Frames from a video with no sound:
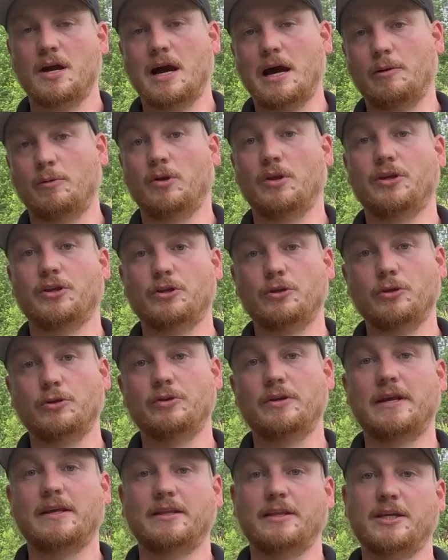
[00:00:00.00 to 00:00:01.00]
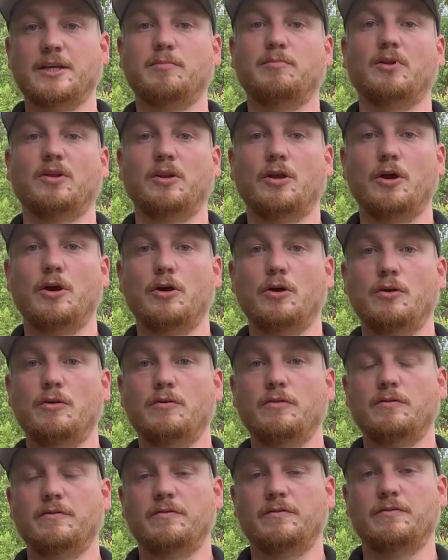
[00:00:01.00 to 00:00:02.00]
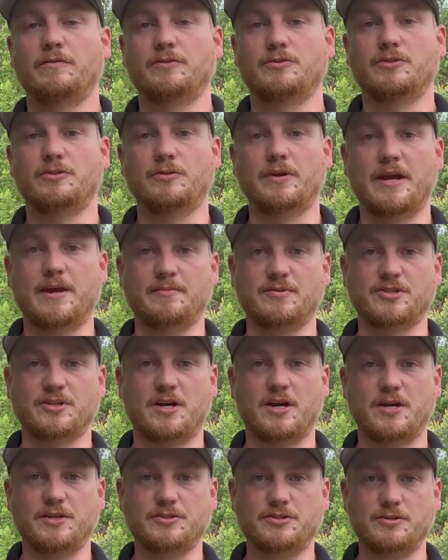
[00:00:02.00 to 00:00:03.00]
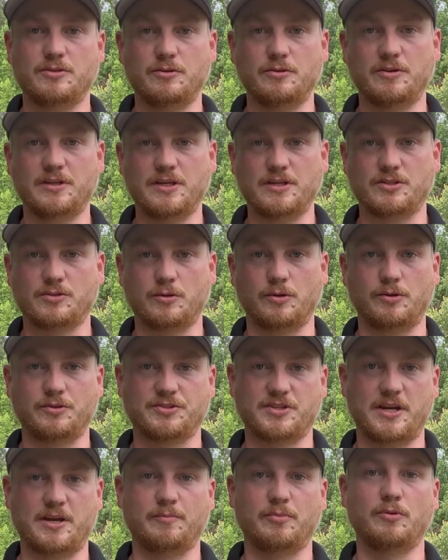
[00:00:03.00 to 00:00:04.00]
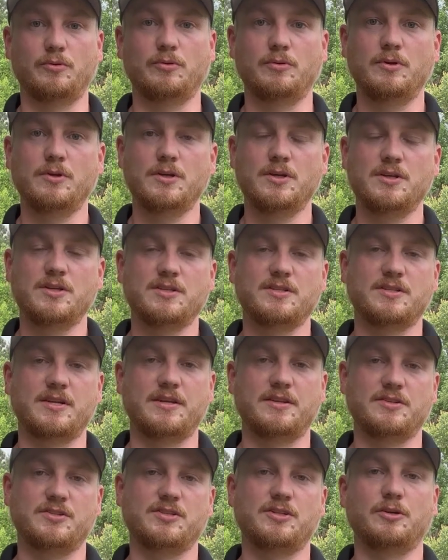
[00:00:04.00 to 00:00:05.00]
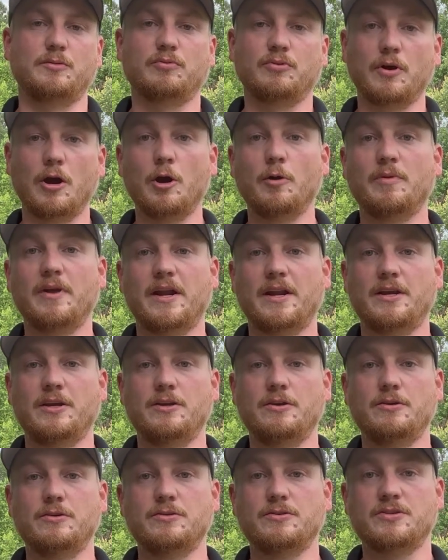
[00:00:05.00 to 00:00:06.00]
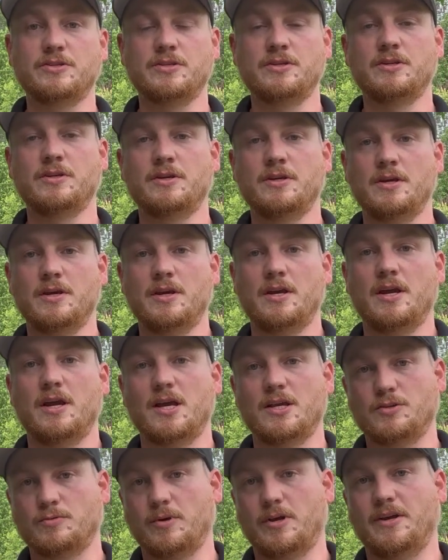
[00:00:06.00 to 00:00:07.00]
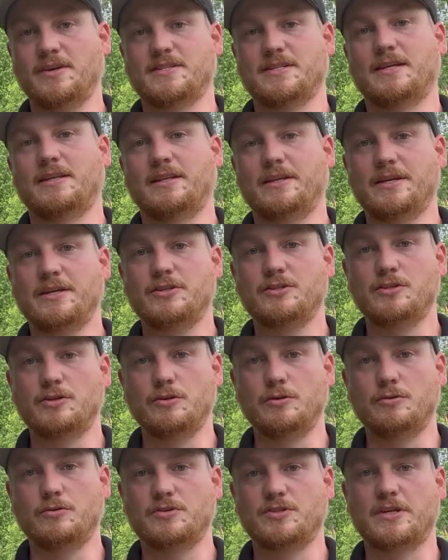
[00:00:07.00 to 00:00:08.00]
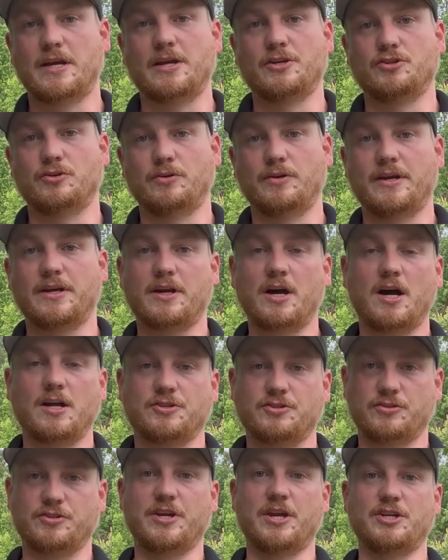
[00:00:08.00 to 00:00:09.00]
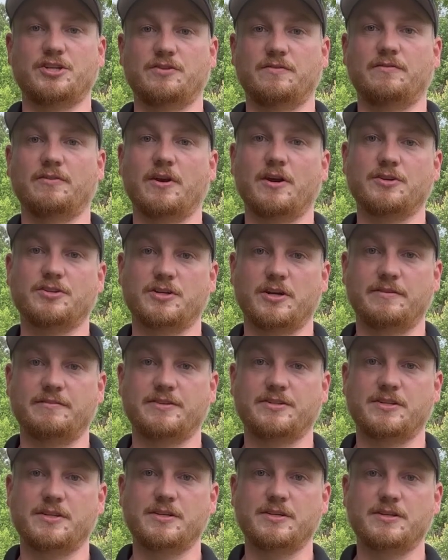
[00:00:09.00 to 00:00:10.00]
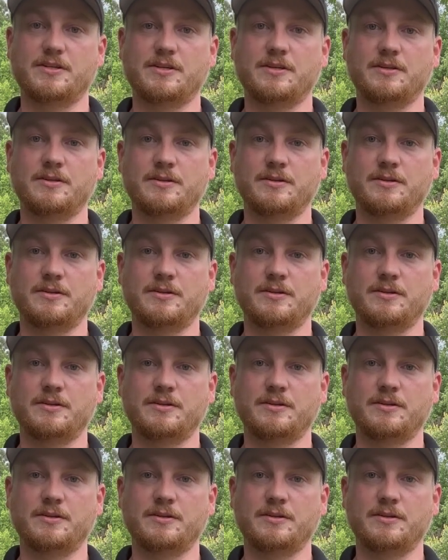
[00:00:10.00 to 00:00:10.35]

I will include a link below to Amazon to the soil sample stainless steel probe that I use, as well as a link to schedule a consultation for our services.